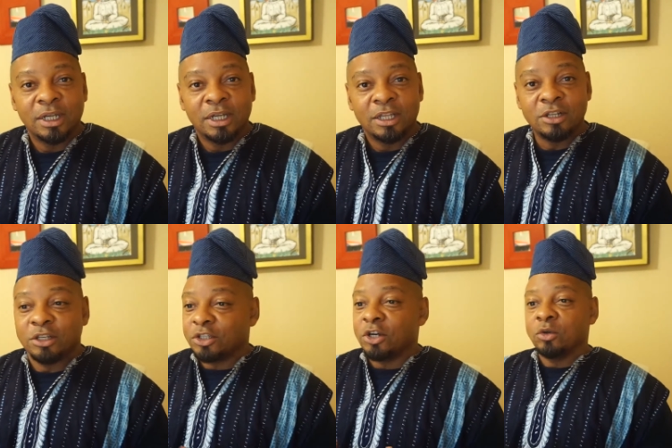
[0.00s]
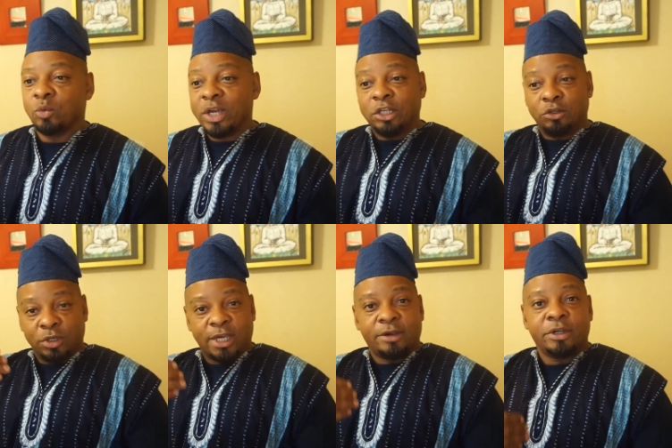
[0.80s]
There's a certain way that you
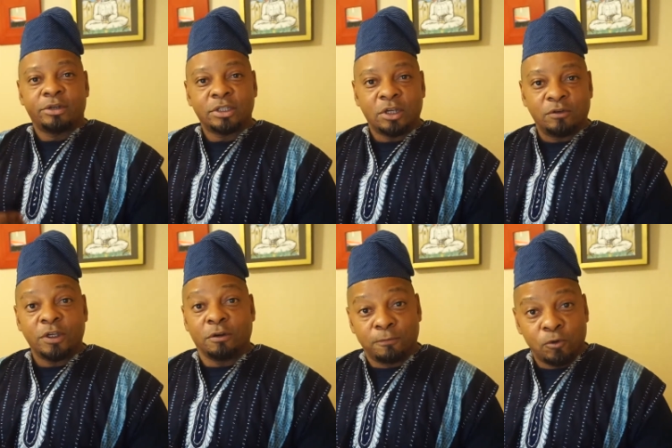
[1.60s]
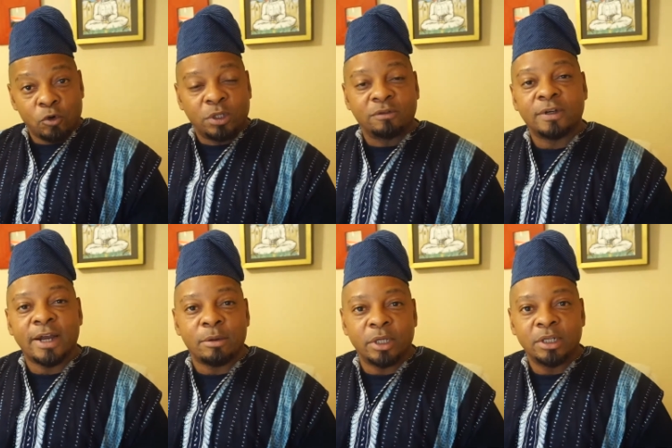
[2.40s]
carry yourself in a formal
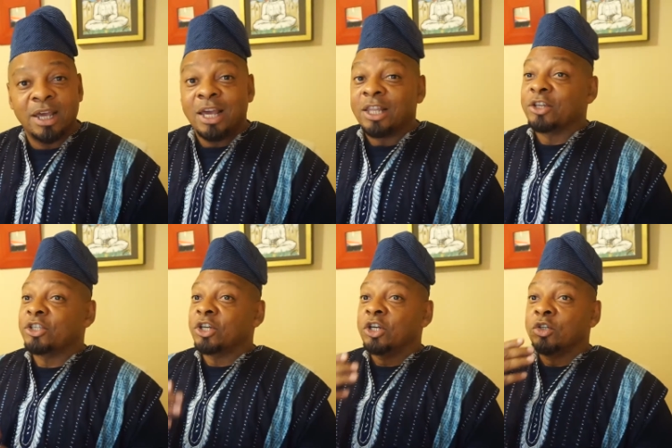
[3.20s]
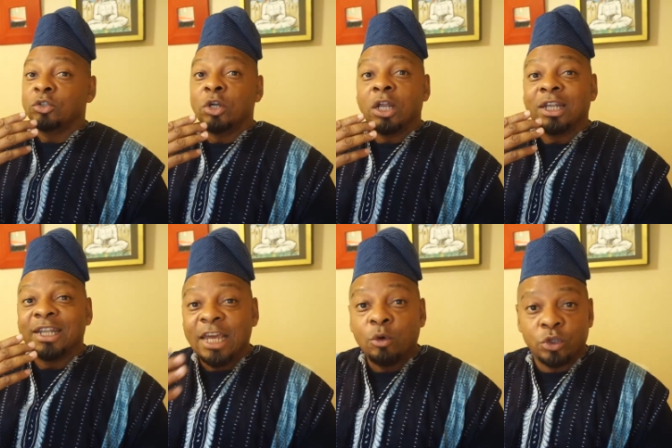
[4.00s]
environment. There's certain
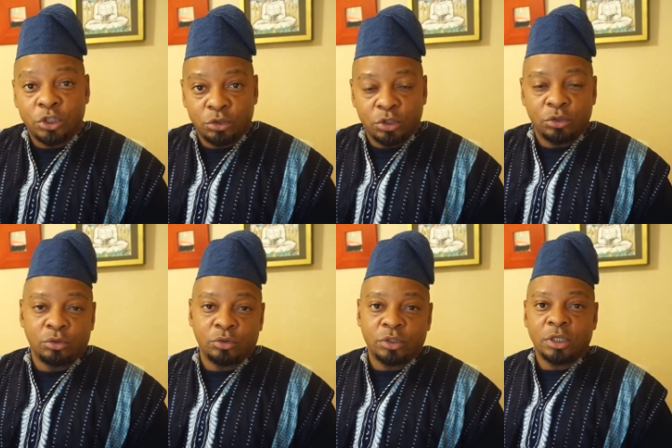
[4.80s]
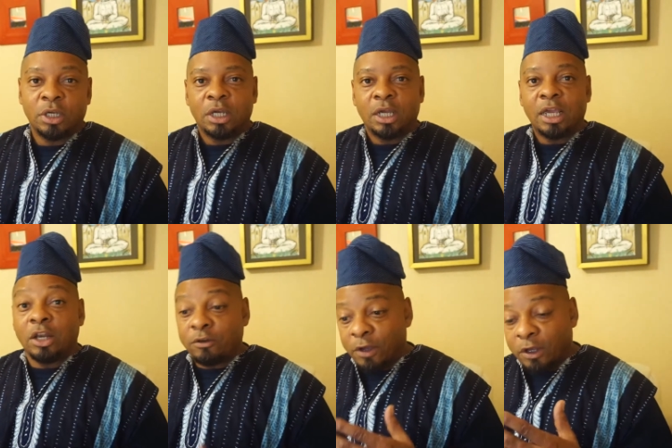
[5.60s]
language you use in
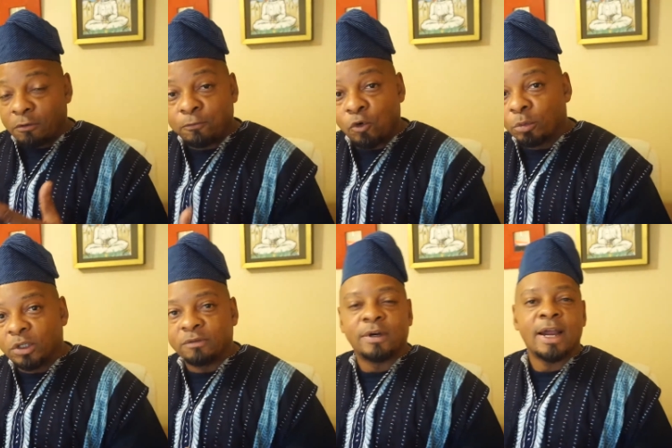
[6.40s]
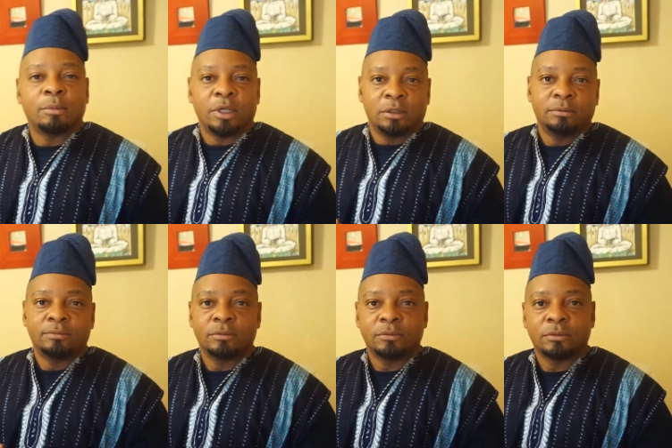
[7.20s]
a in a formal environment,
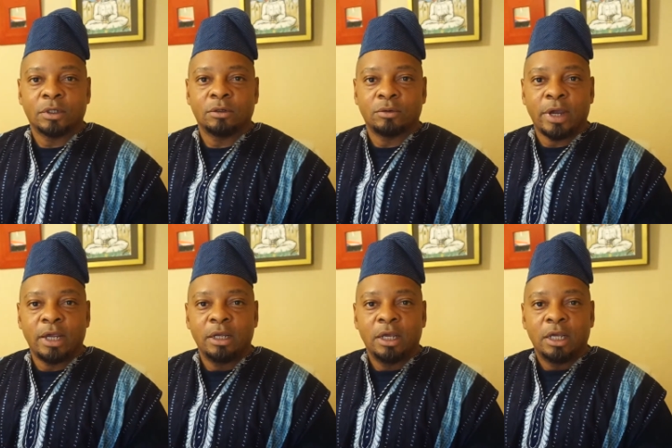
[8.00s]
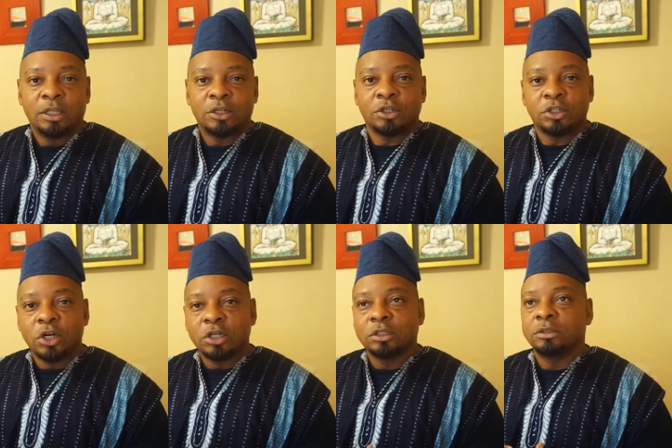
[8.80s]
right? There's a
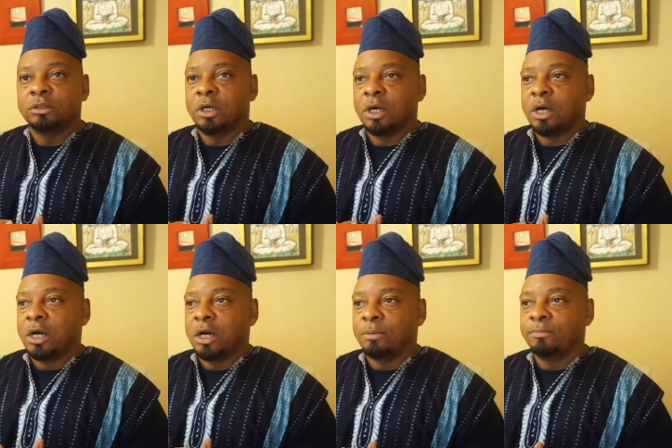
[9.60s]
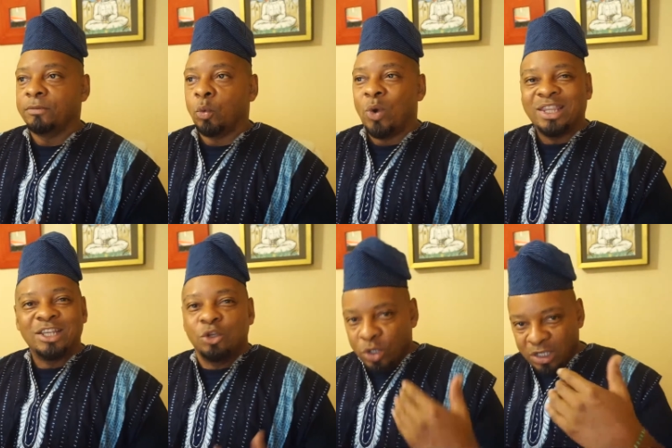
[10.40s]
certain um, way that
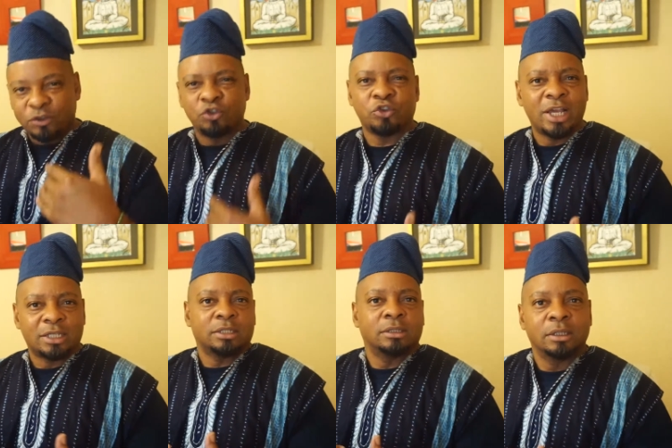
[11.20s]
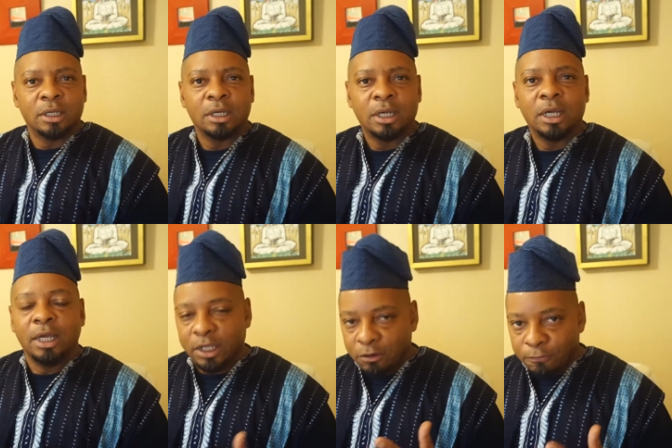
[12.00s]
you even dress
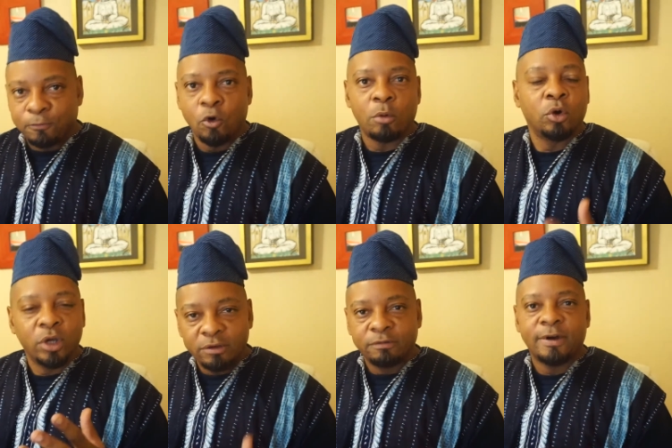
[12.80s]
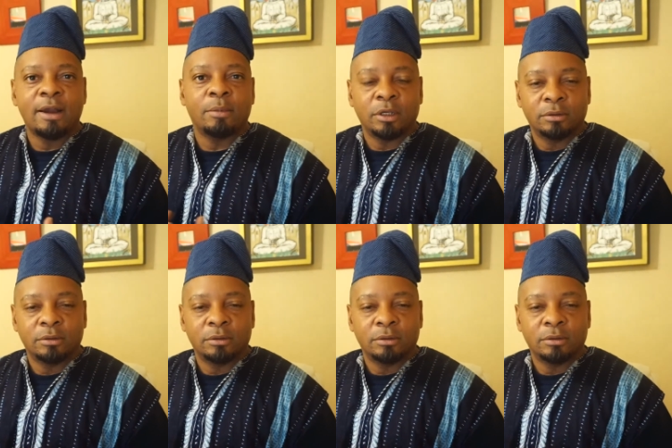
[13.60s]
in a formal environment,